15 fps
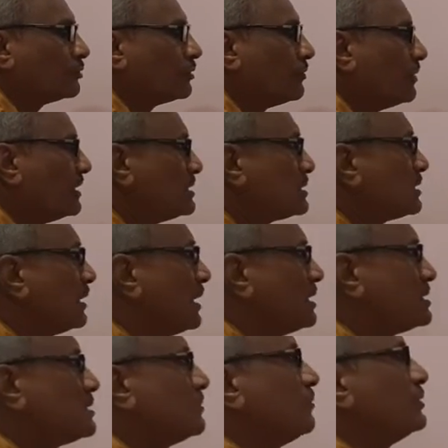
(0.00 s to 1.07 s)
Means
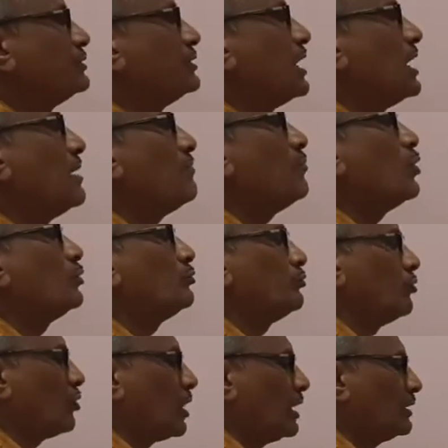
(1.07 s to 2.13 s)
this Shyam Mohan
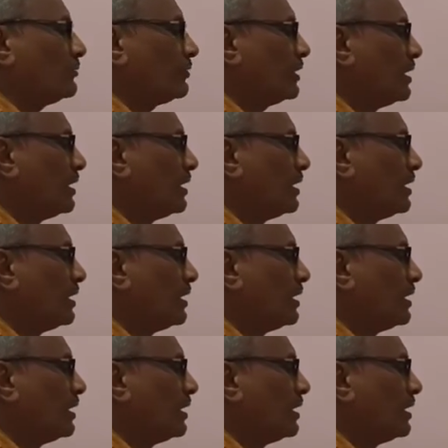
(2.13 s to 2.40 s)
Thorat